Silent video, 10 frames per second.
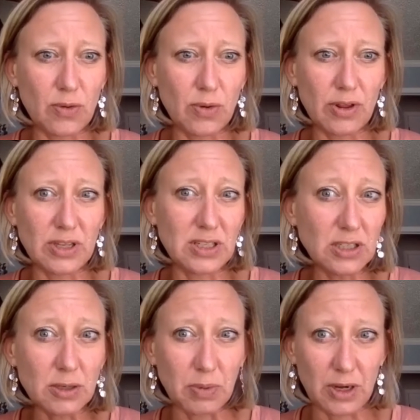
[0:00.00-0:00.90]
for the
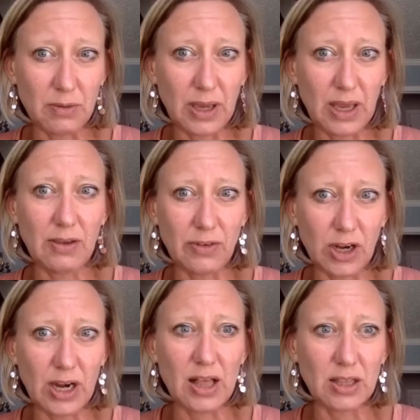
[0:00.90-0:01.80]
discipline of
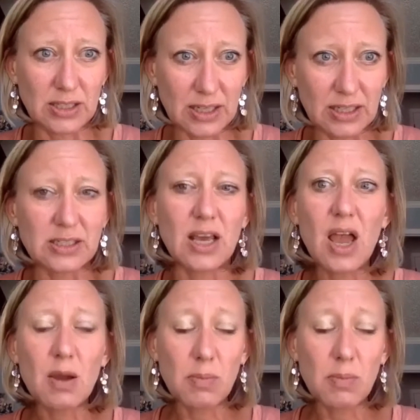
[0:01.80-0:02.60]
behavior analysis,